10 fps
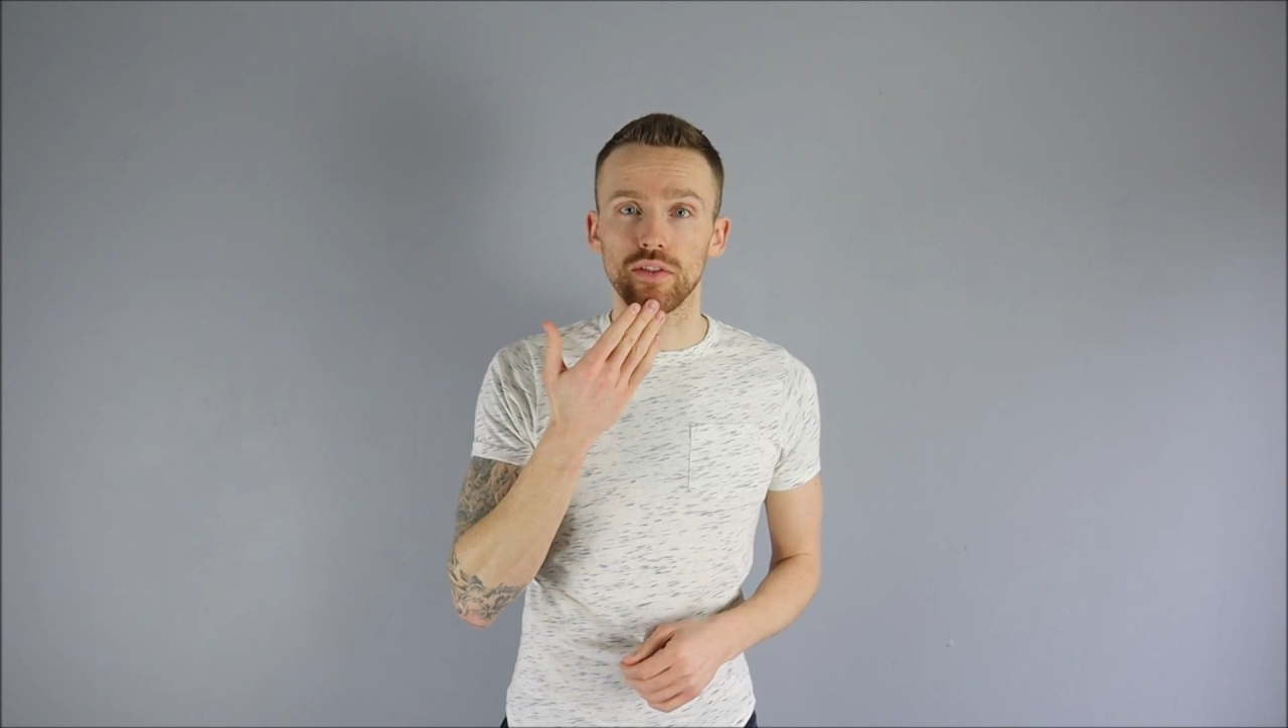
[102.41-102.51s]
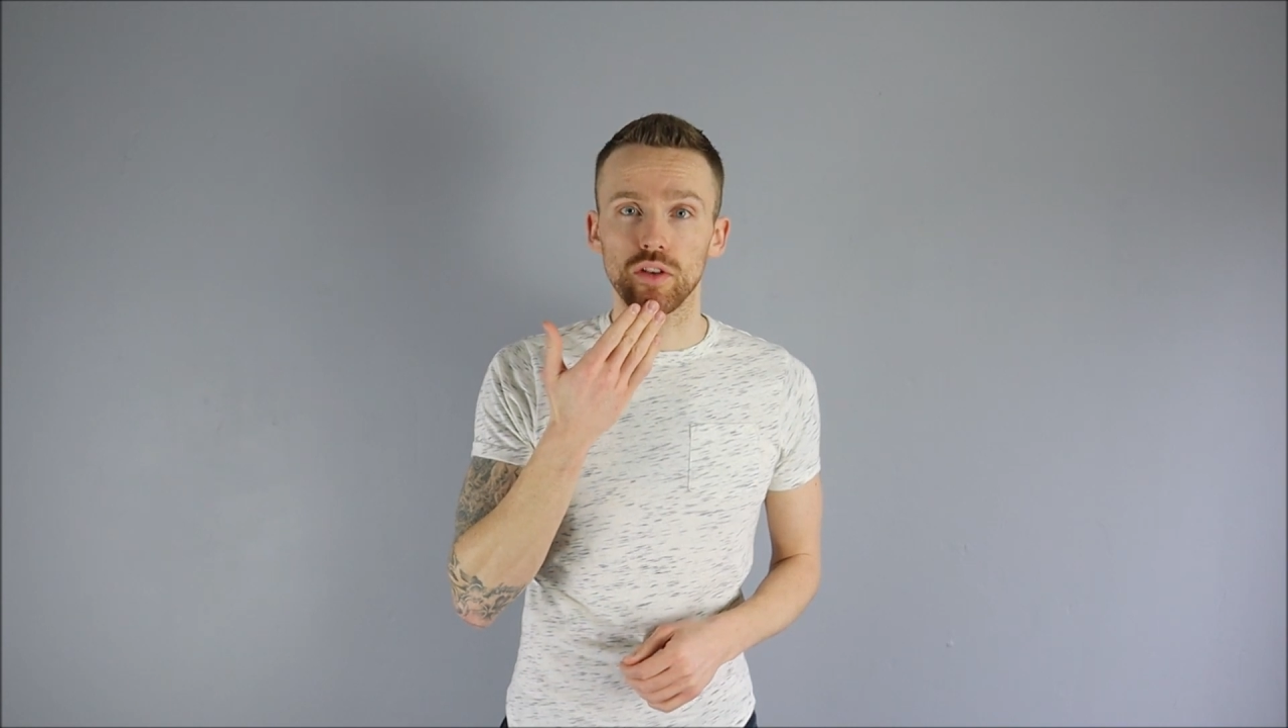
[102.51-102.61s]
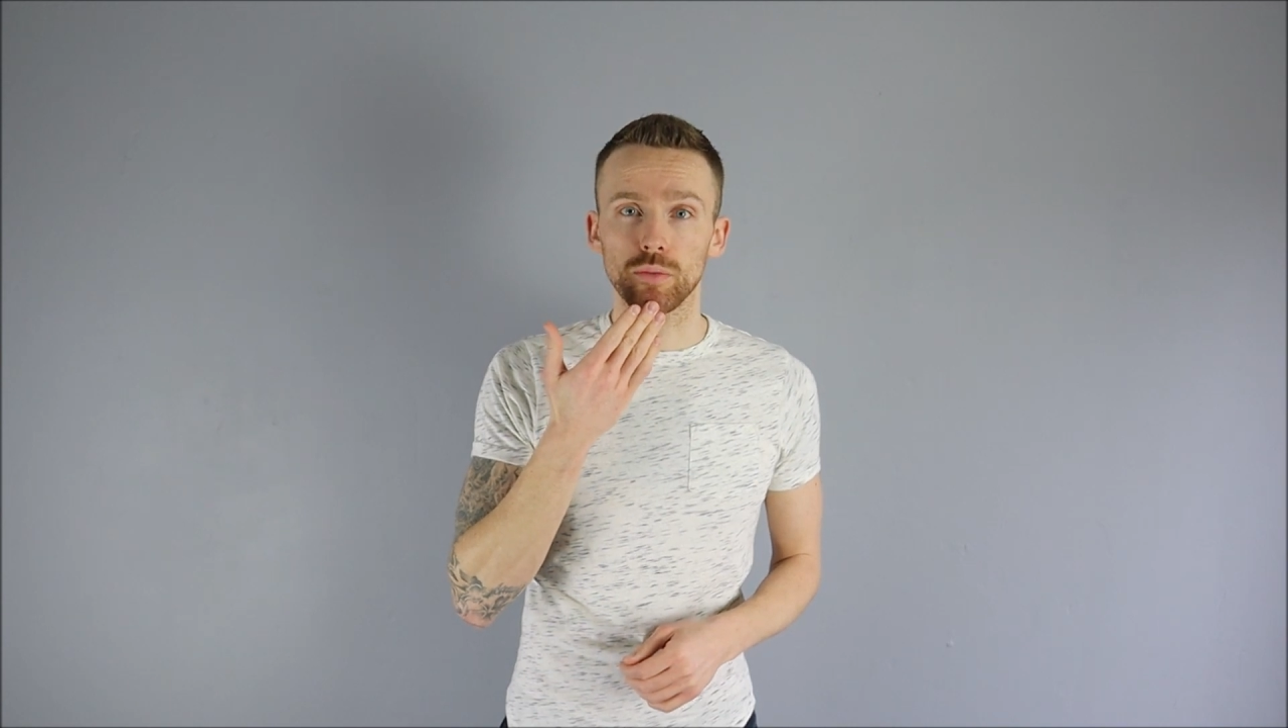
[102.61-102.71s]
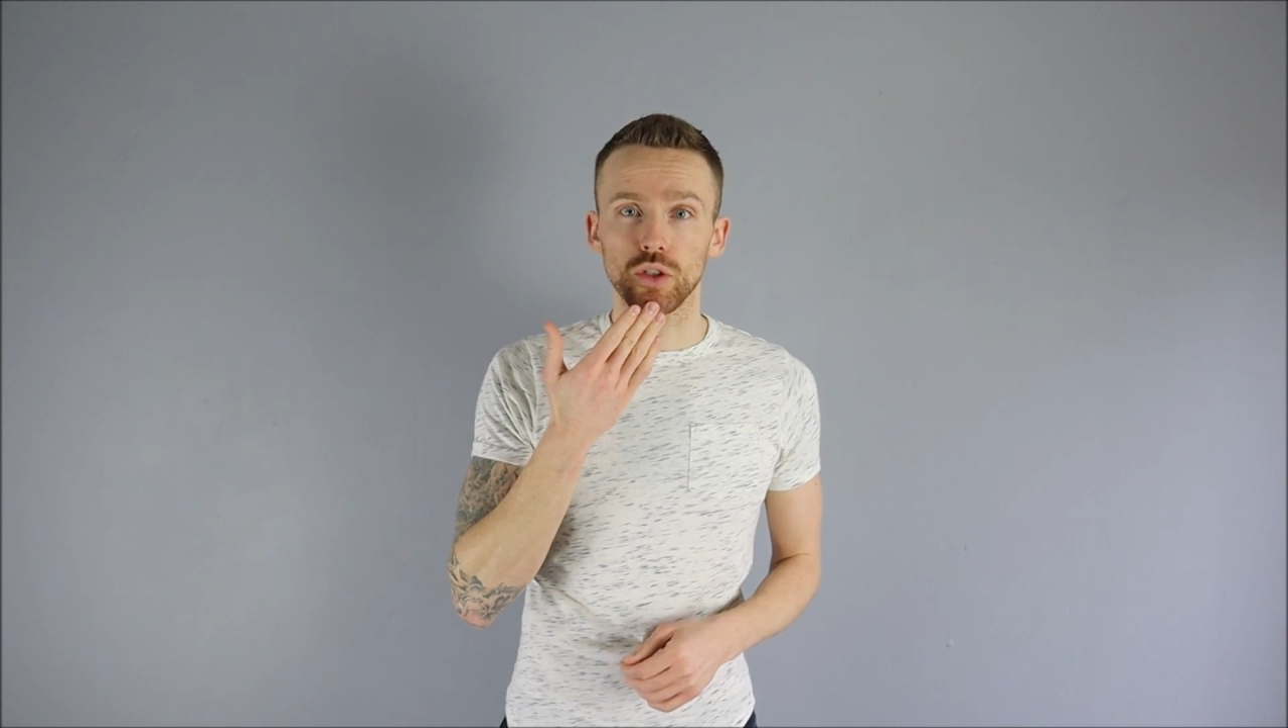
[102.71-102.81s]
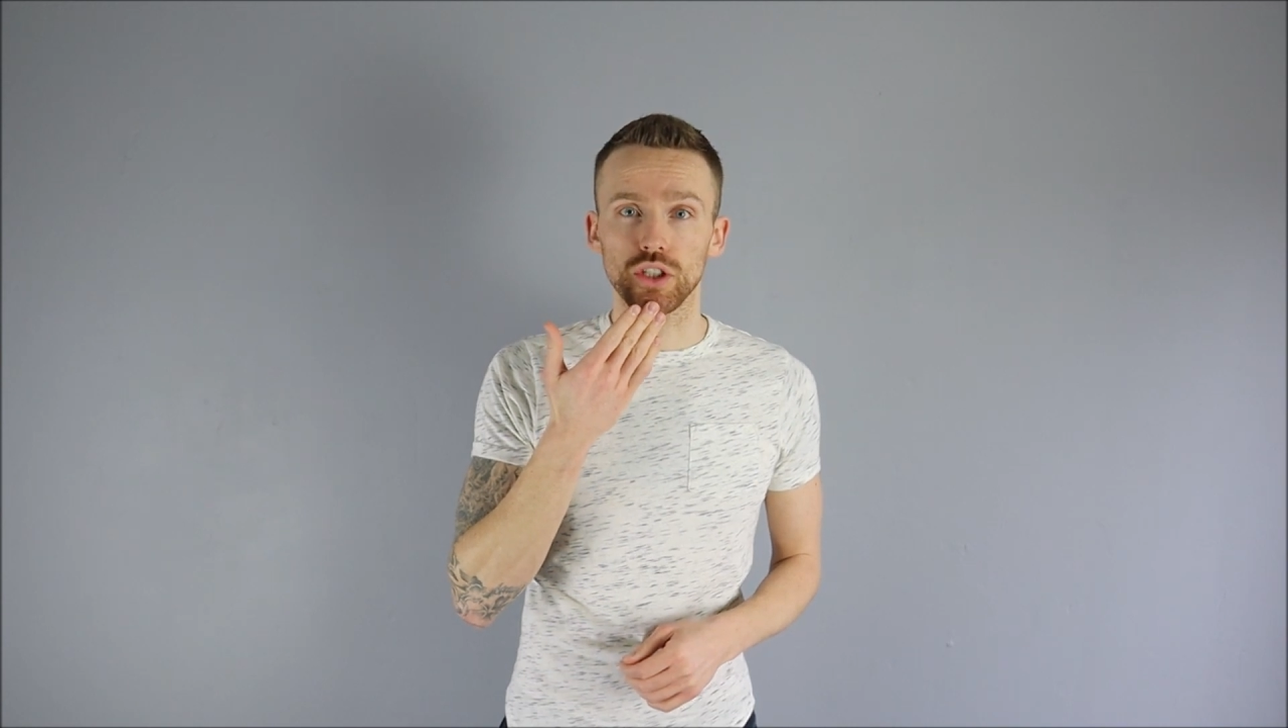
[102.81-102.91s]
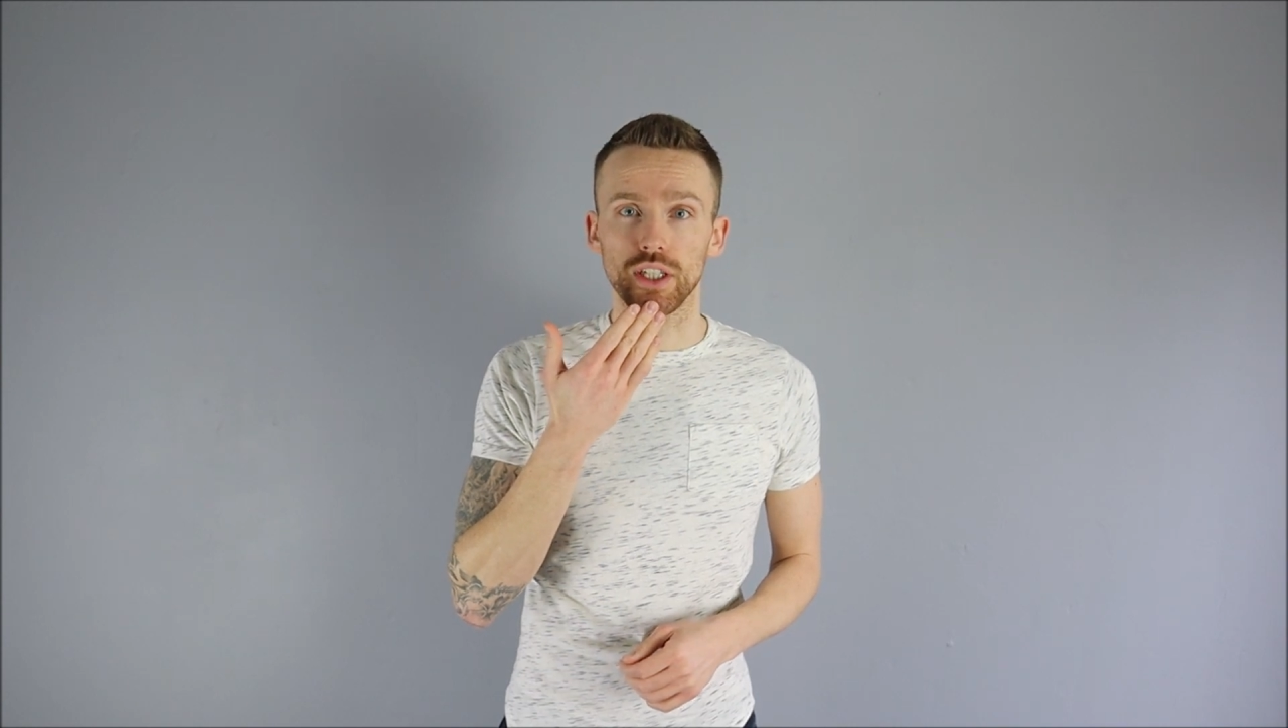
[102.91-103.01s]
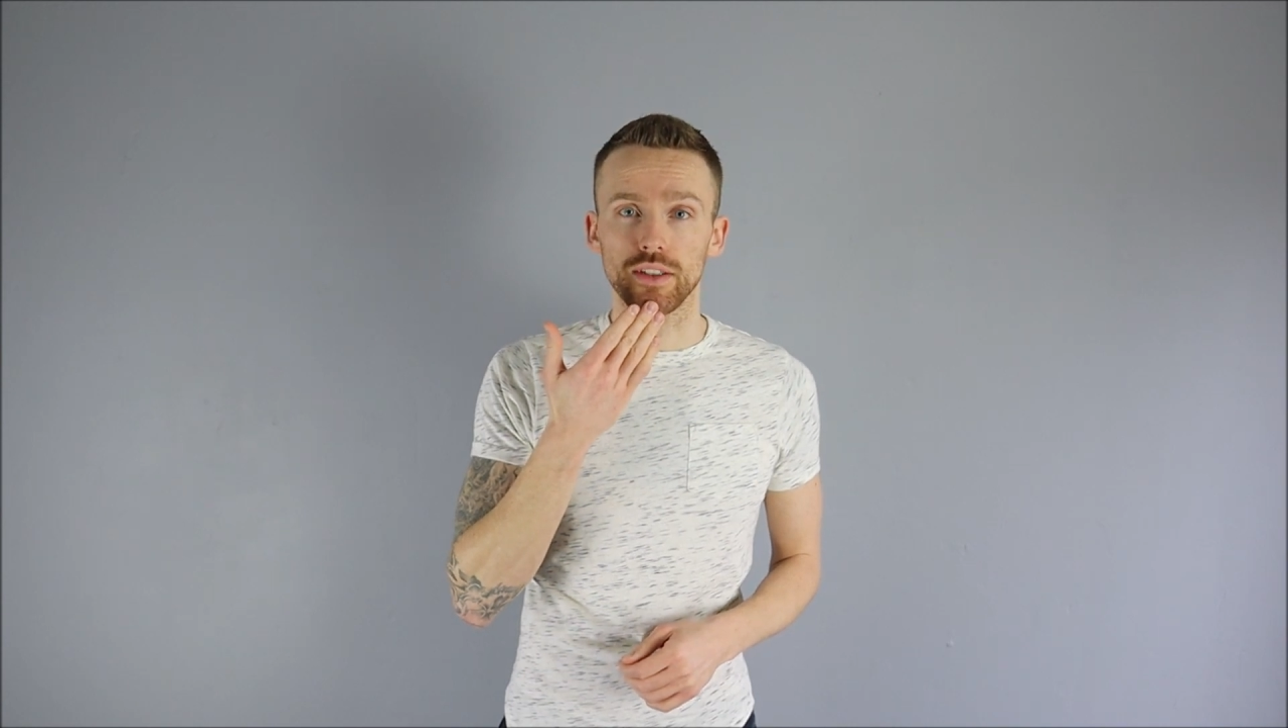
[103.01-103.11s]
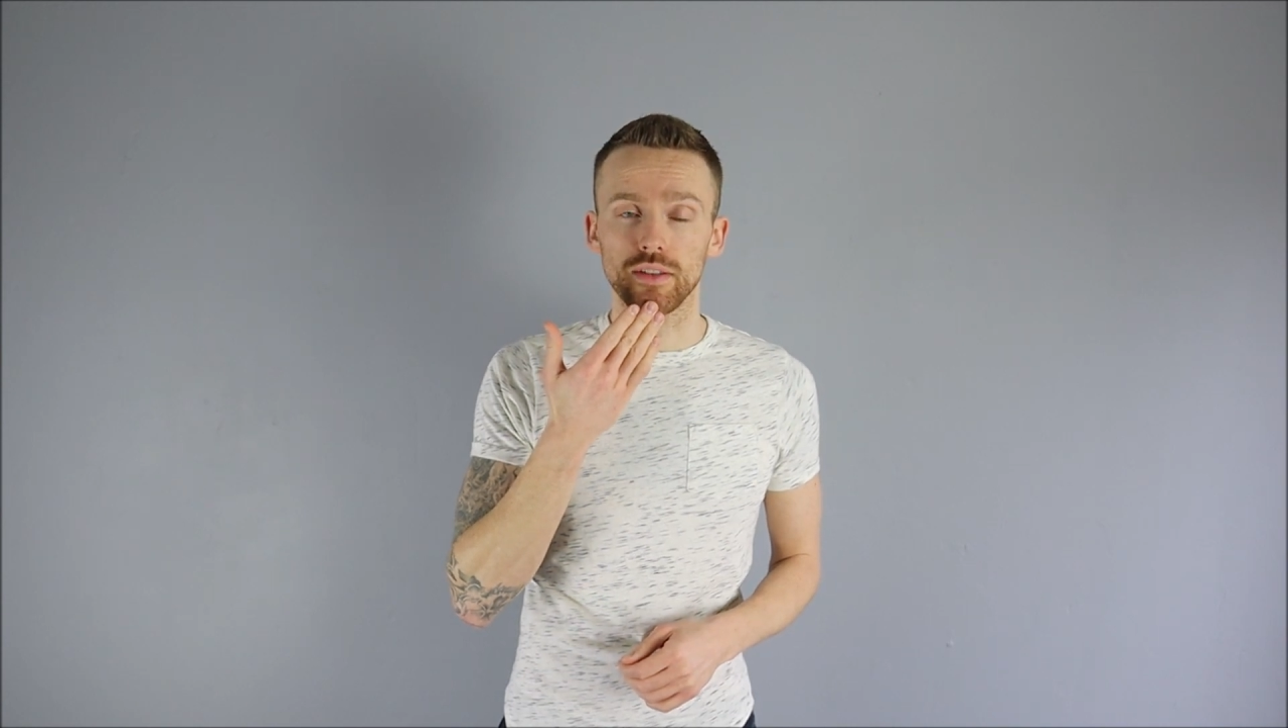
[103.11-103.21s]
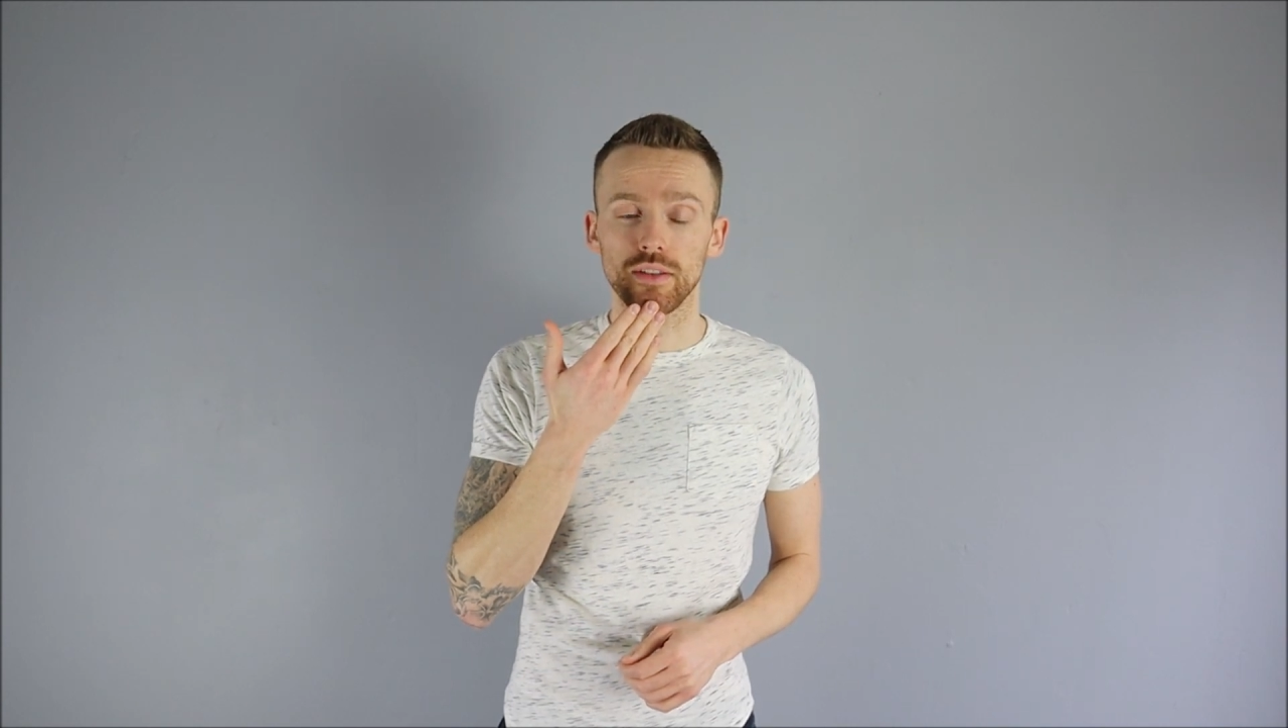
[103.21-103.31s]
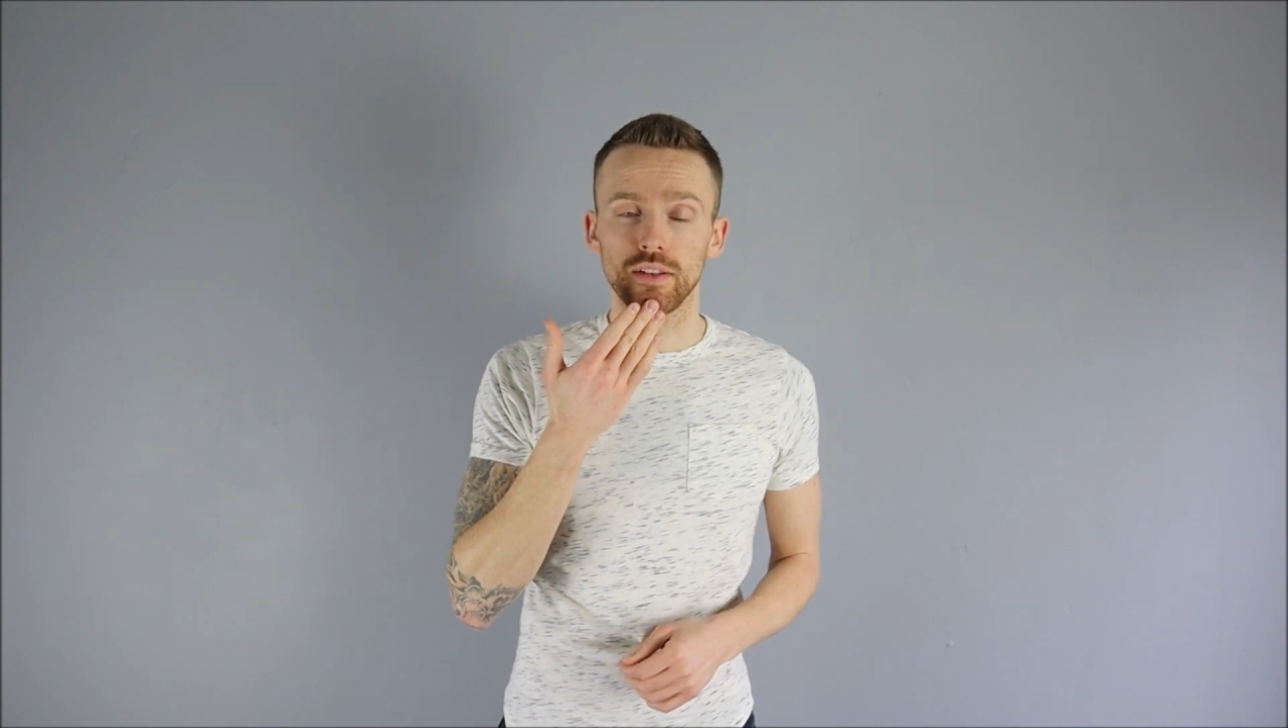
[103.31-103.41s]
from your chin.